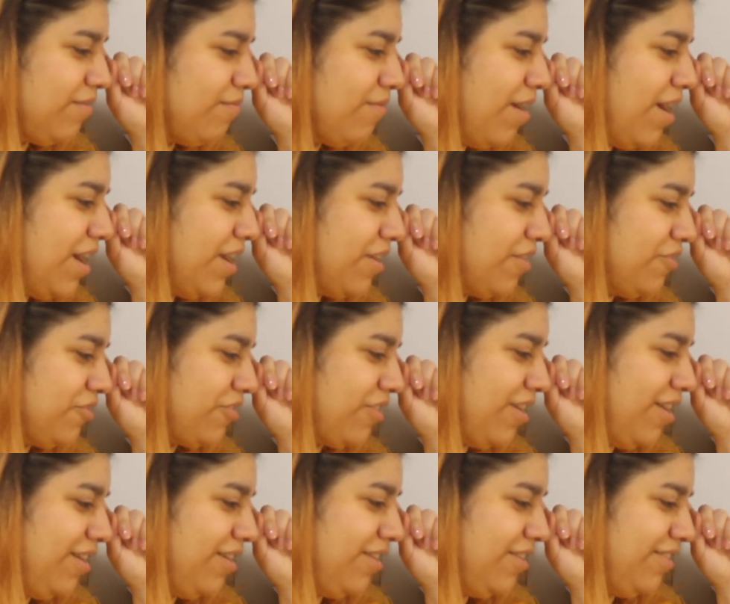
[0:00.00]
Why are you
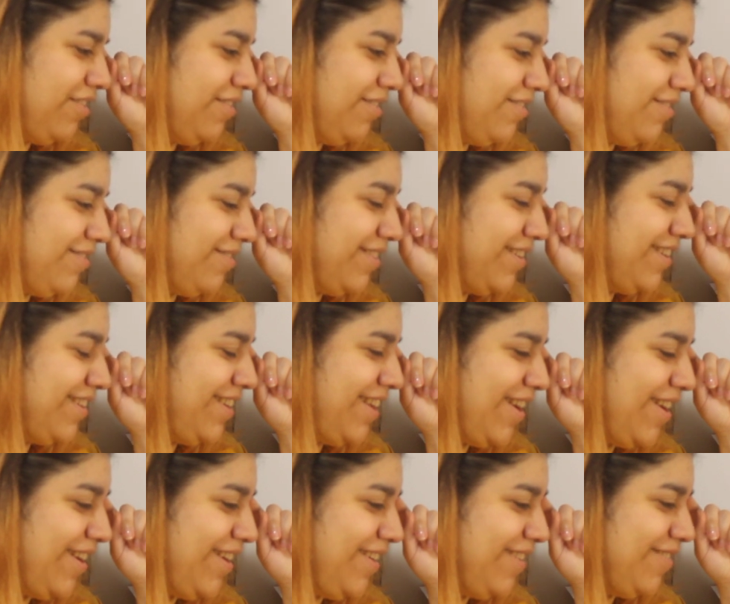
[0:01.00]
shirtless?
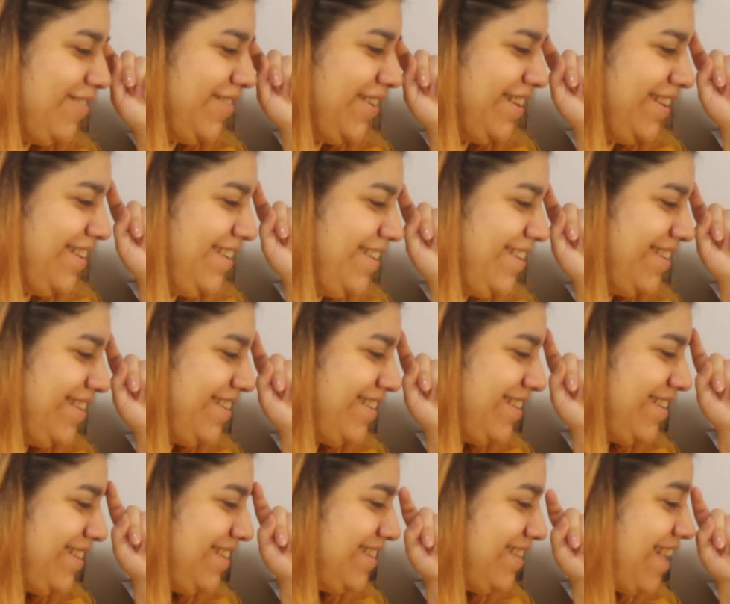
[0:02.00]
Okay.
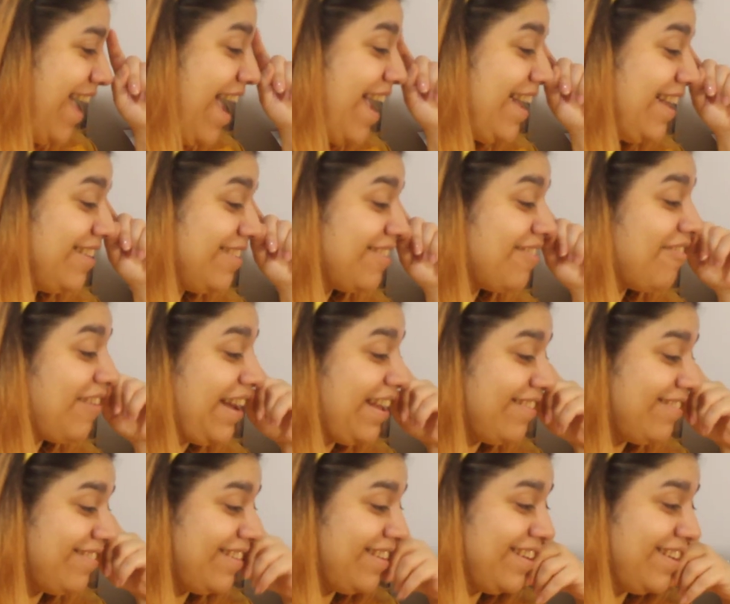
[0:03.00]
That is
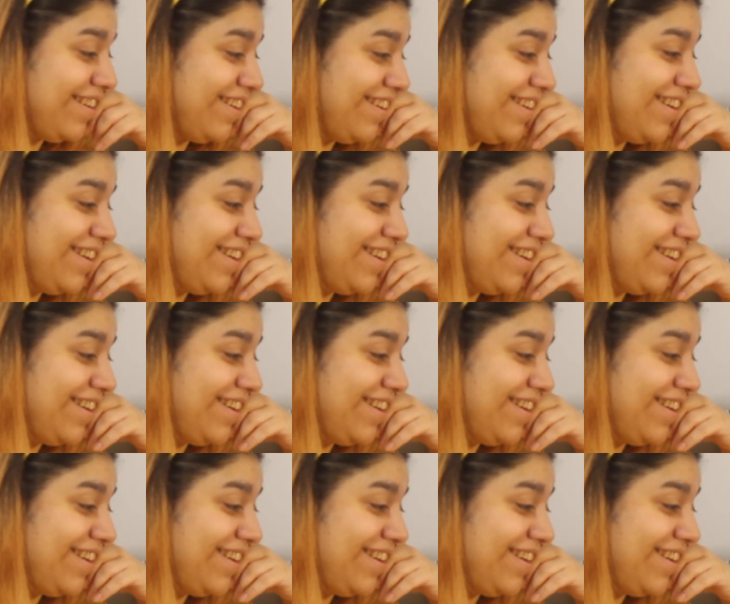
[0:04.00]
crazy.